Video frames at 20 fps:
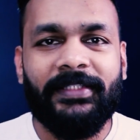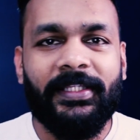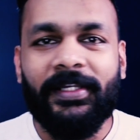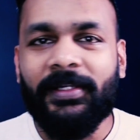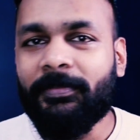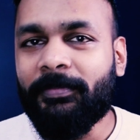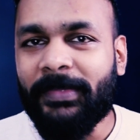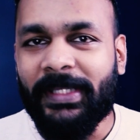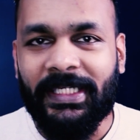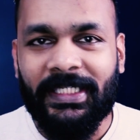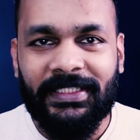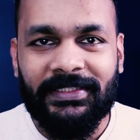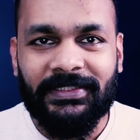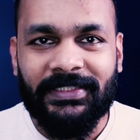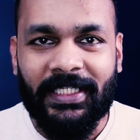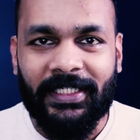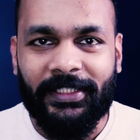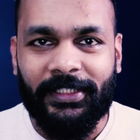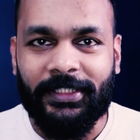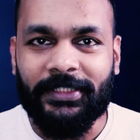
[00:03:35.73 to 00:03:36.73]
There are many
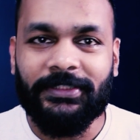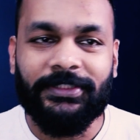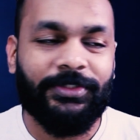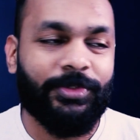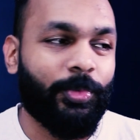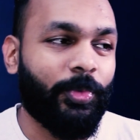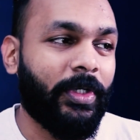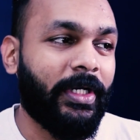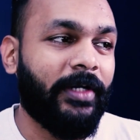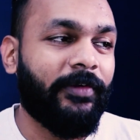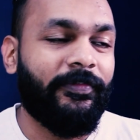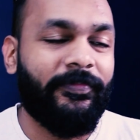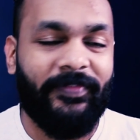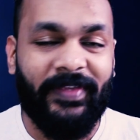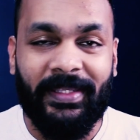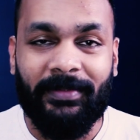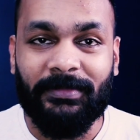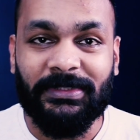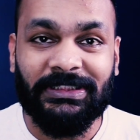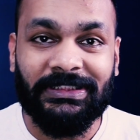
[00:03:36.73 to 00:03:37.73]
scientists who are
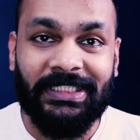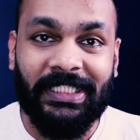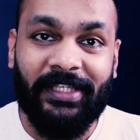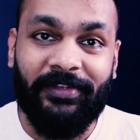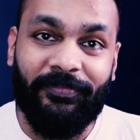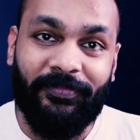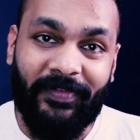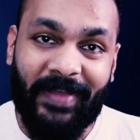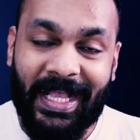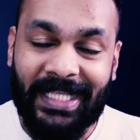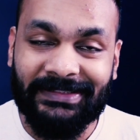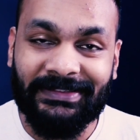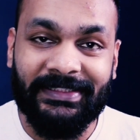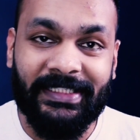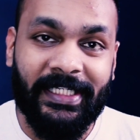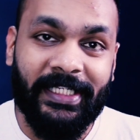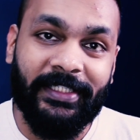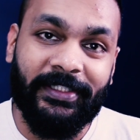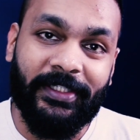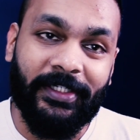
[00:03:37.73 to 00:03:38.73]
famously
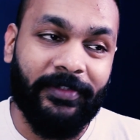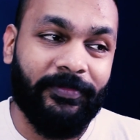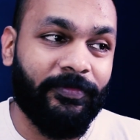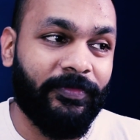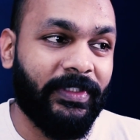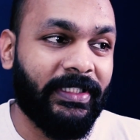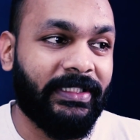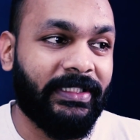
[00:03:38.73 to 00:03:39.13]
fascinated